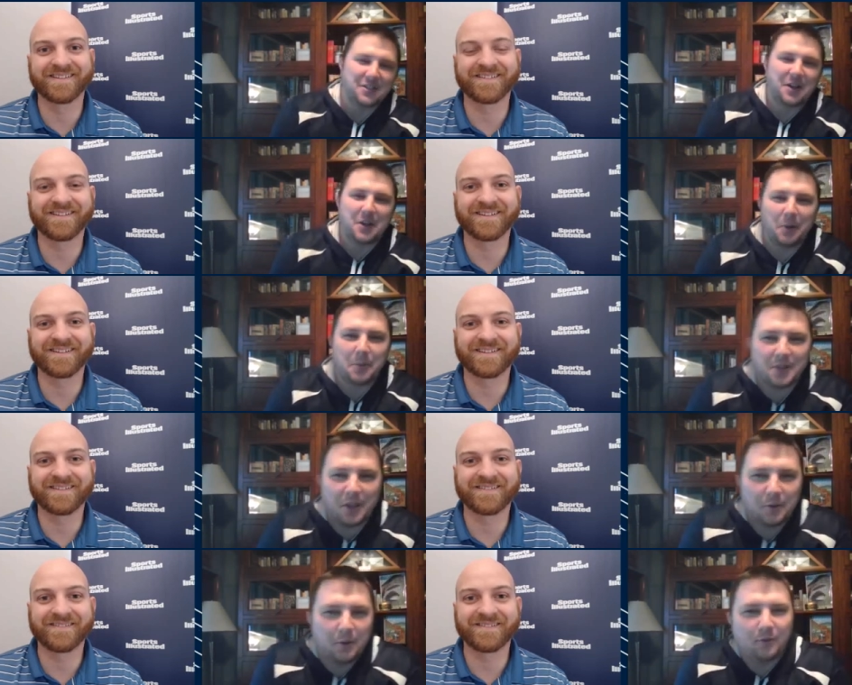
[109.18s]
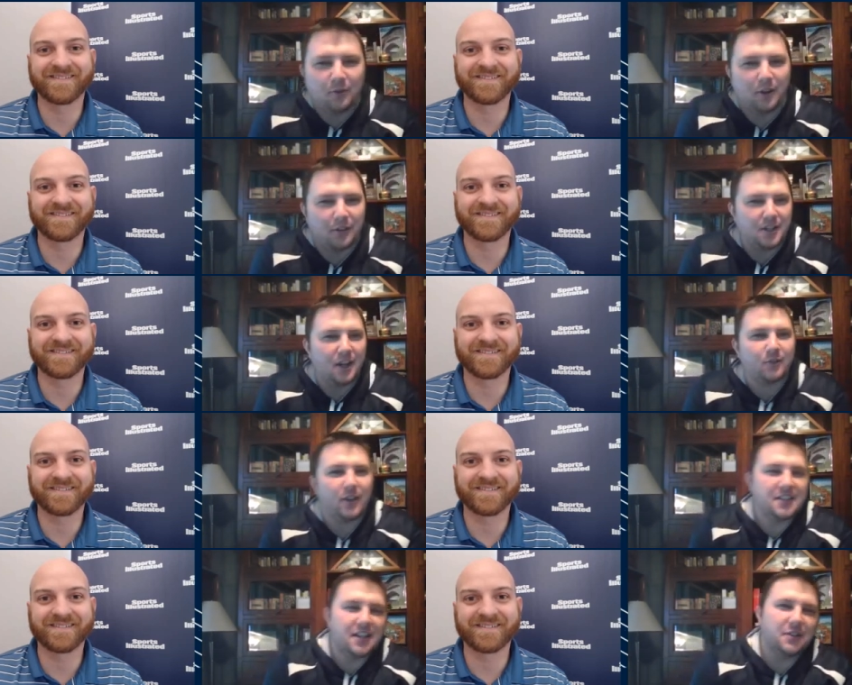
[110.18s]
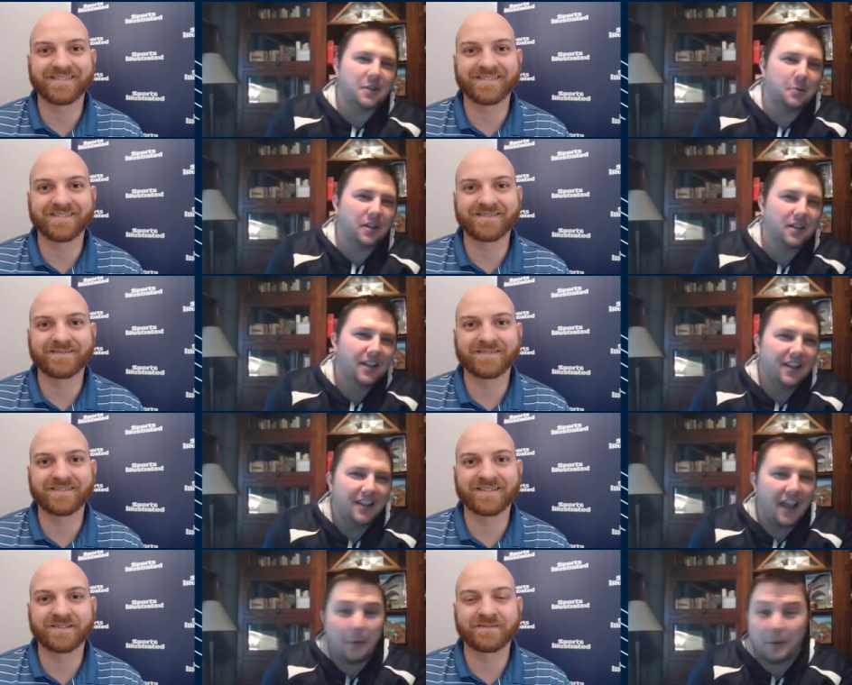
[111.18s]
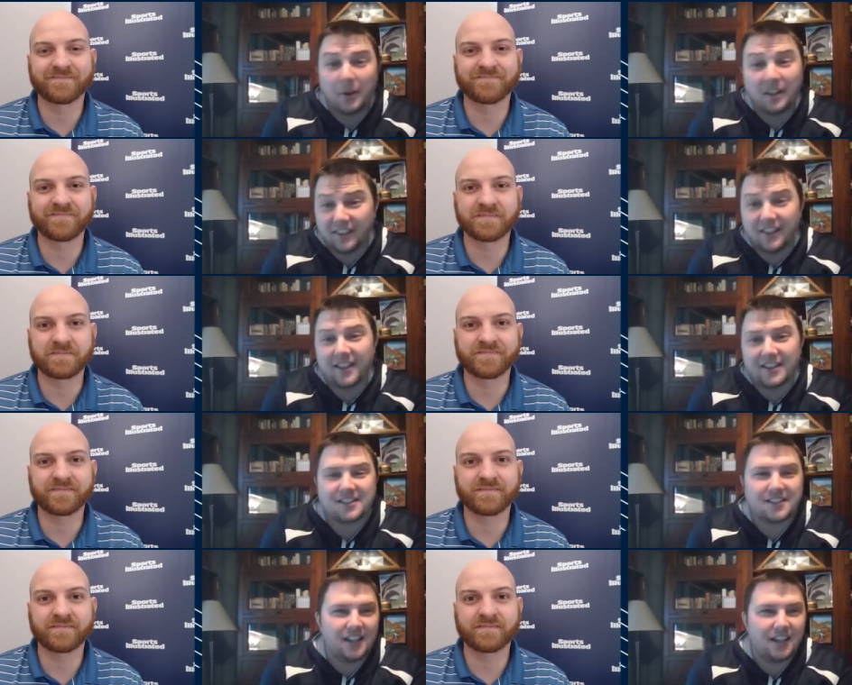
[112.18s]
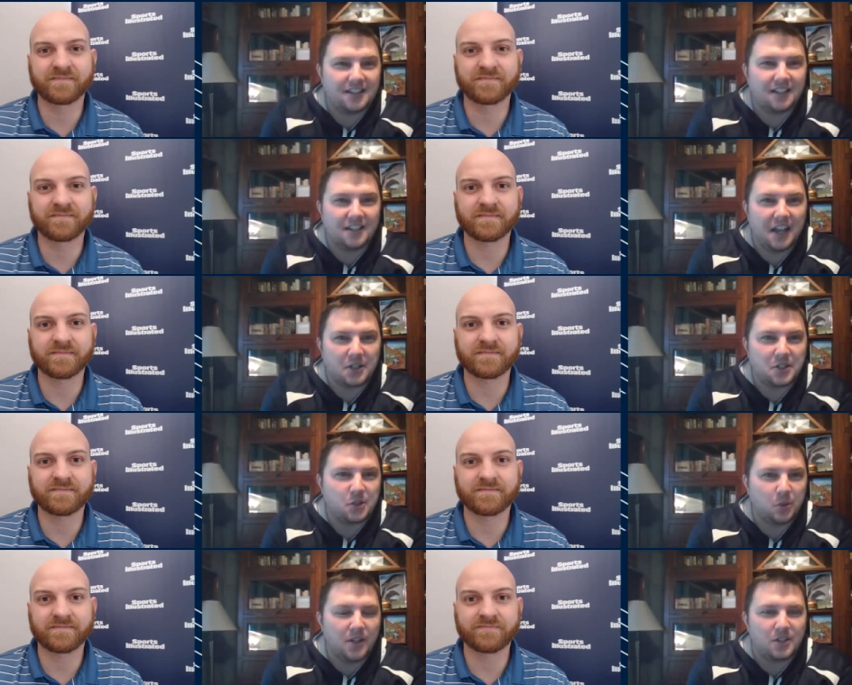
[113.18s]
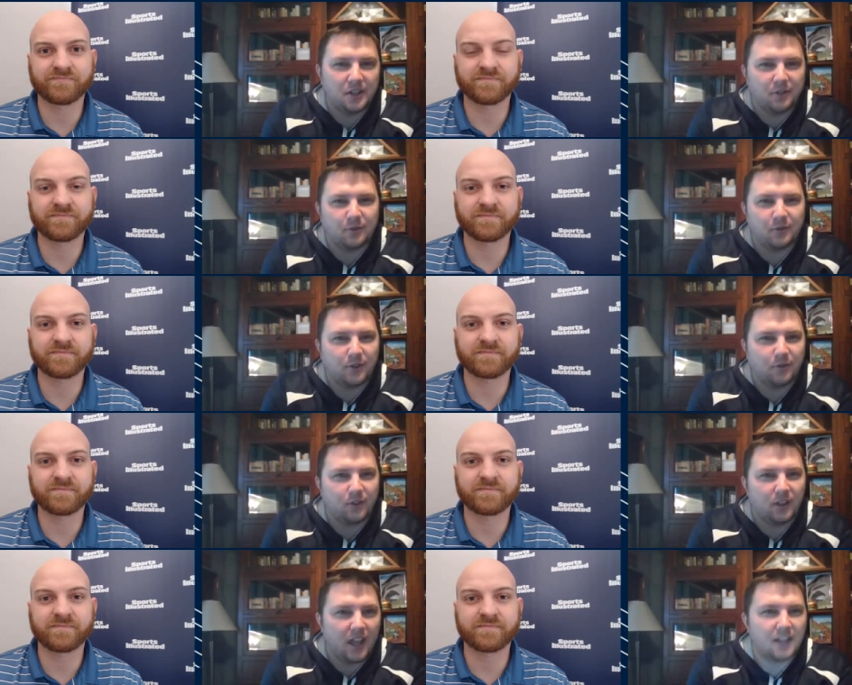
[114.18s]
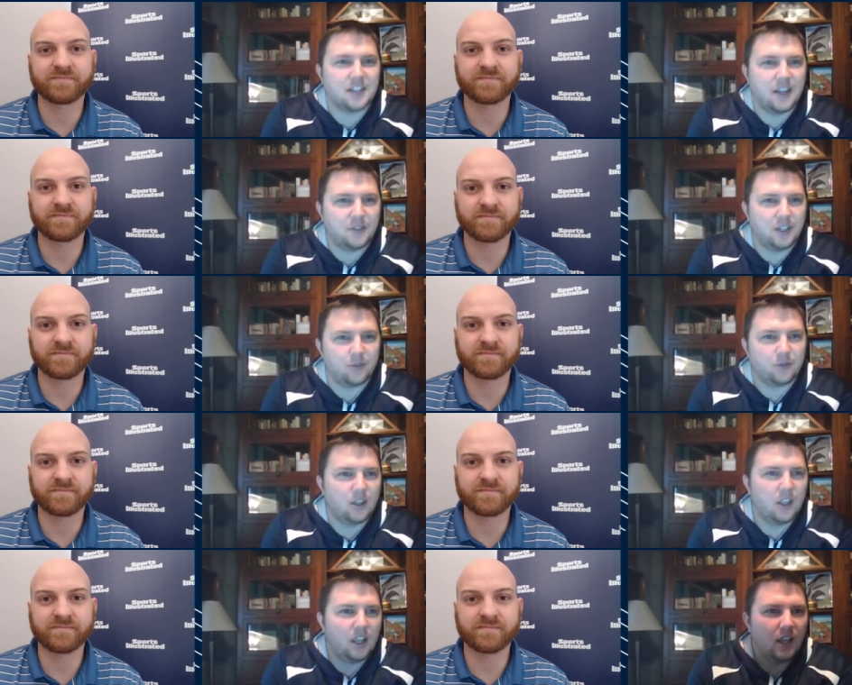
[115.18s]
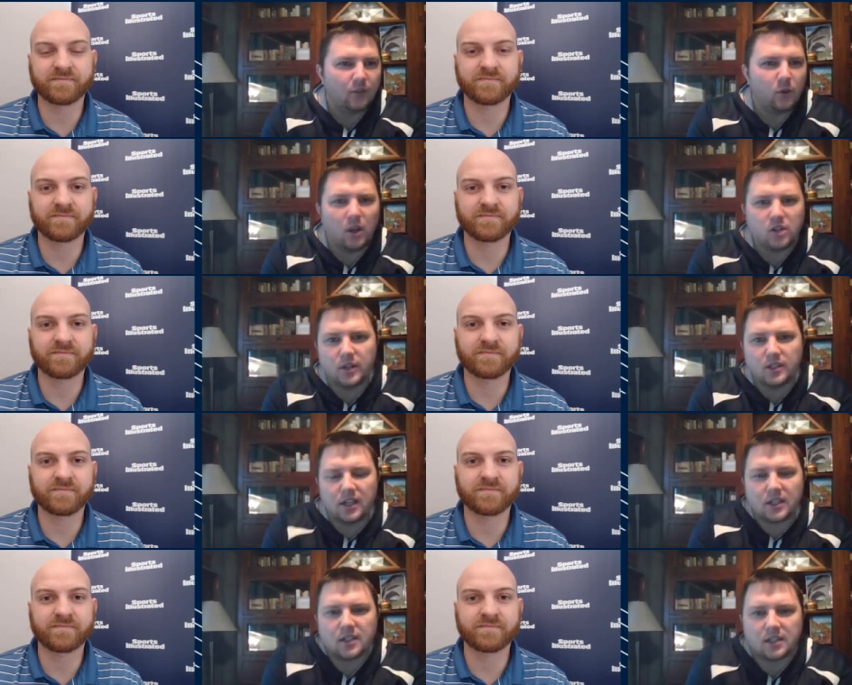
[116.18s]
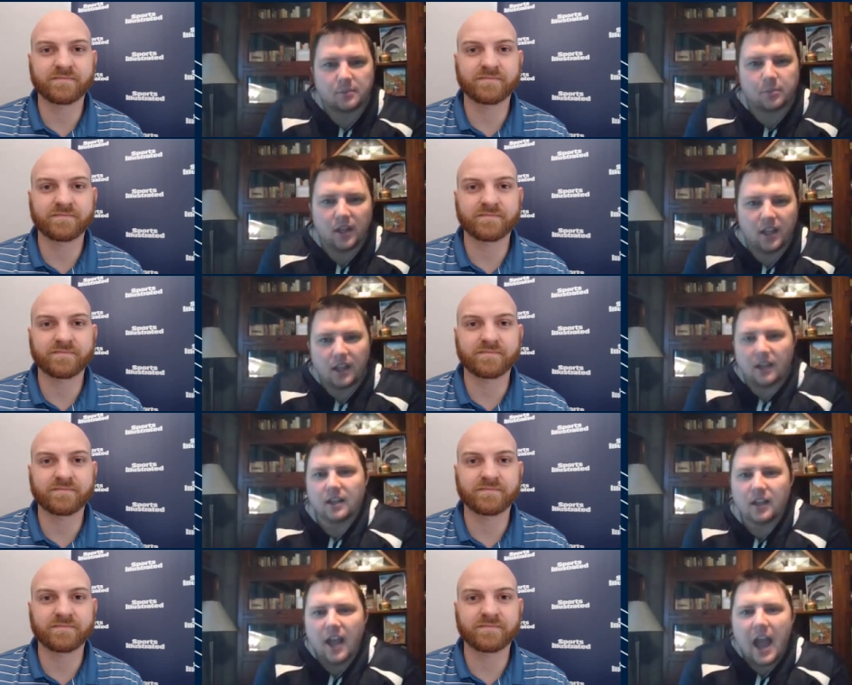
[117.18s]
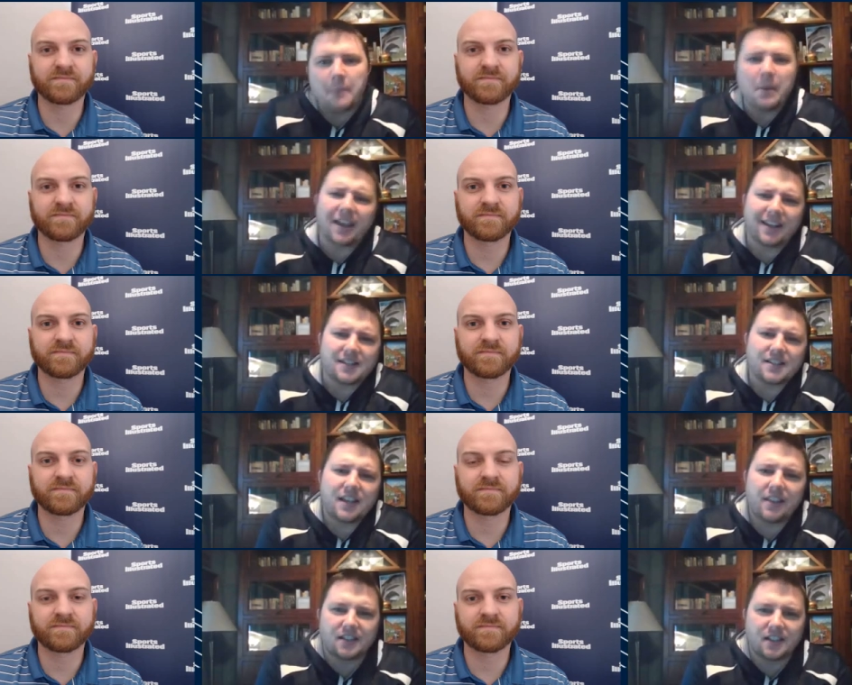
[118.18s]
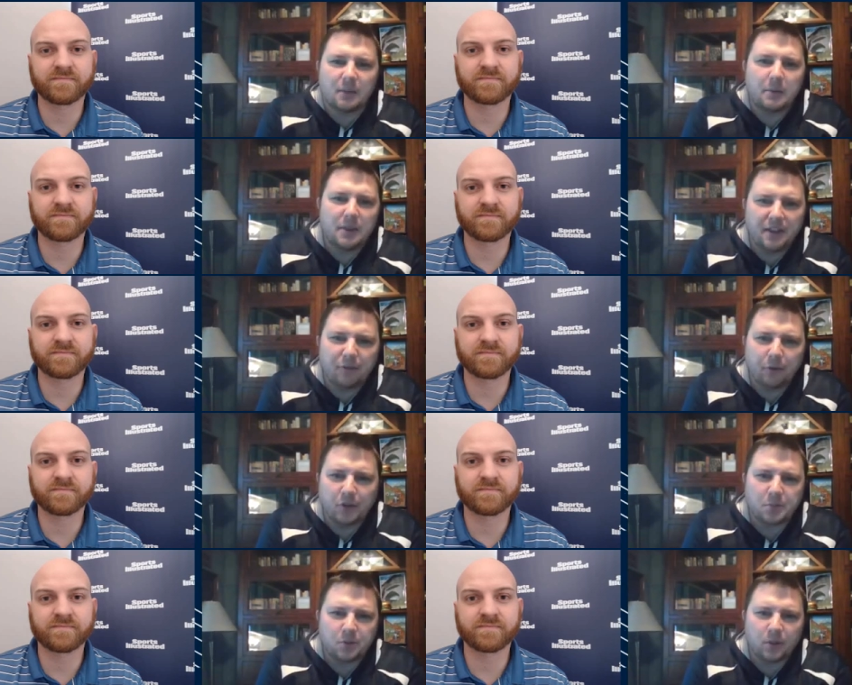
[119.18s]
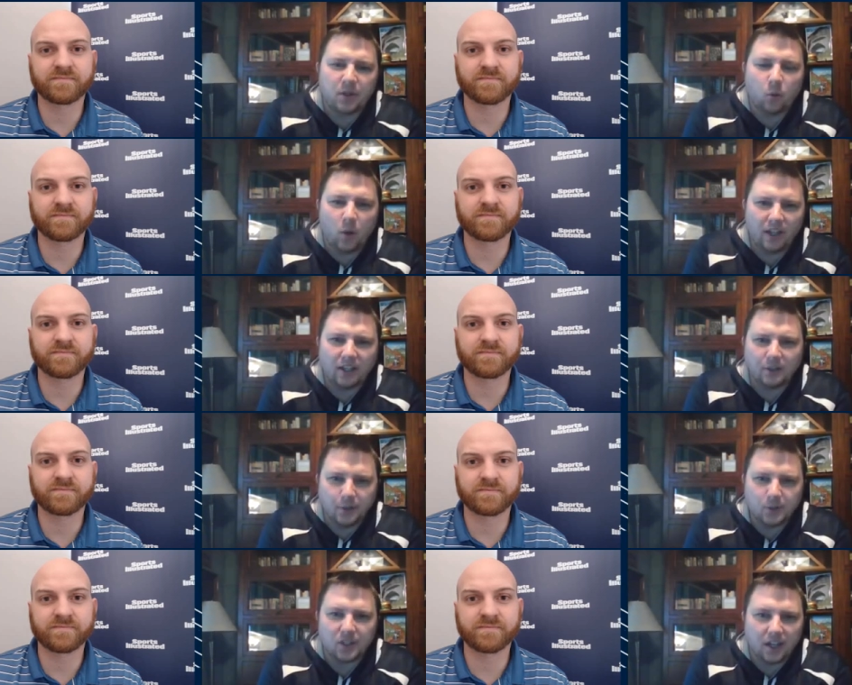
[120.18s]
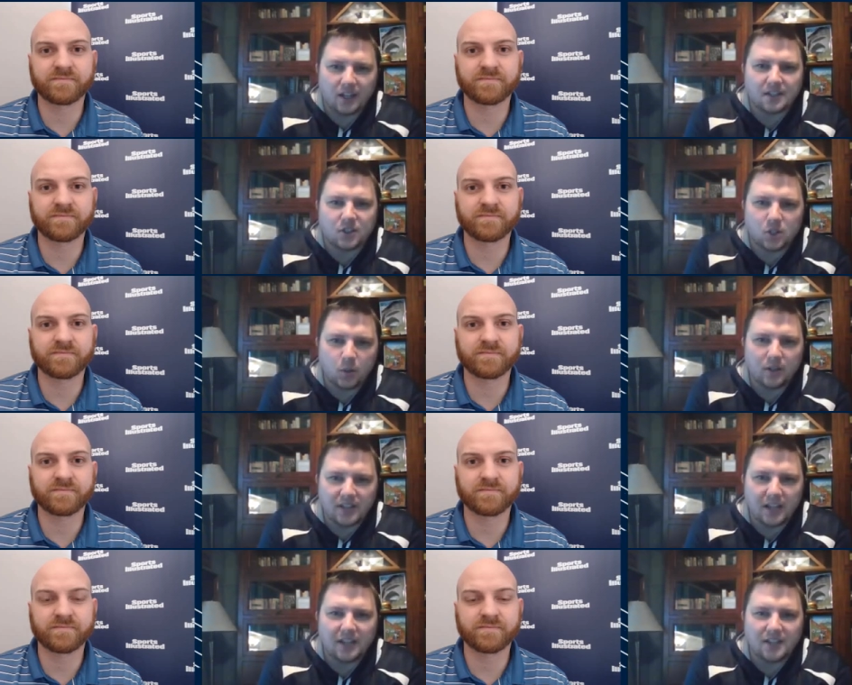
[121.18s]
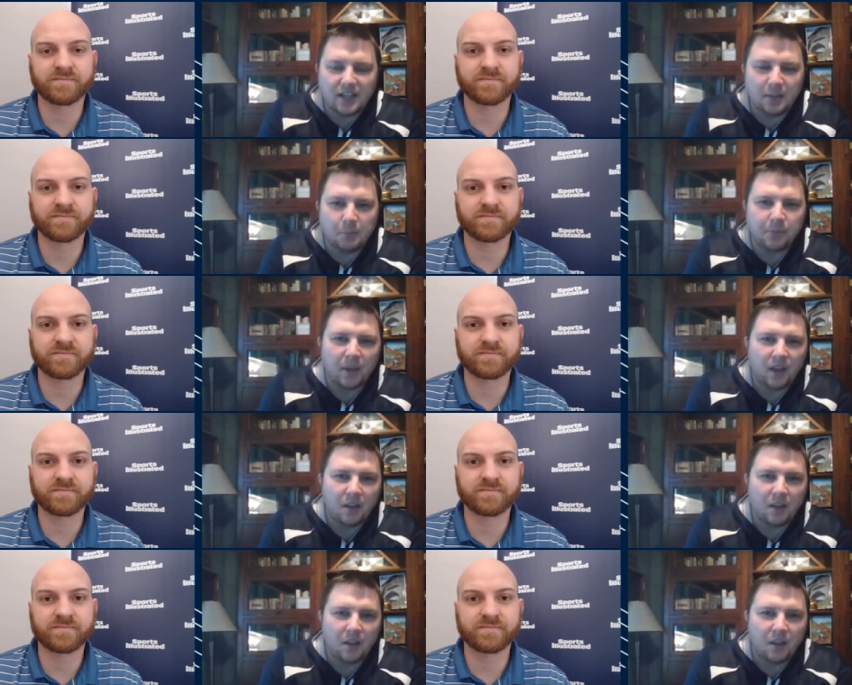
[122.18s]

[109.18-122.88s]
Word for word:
Speaker 1: Sorry to rub salt in the wound for all the dog fans out there, but yeah, I mean, really, that that's it's a dire situation if if at safety if if Quandre Diggs doesn't play, and I'm not going to say that's going to be the difference between winning and losing against a two and ten team,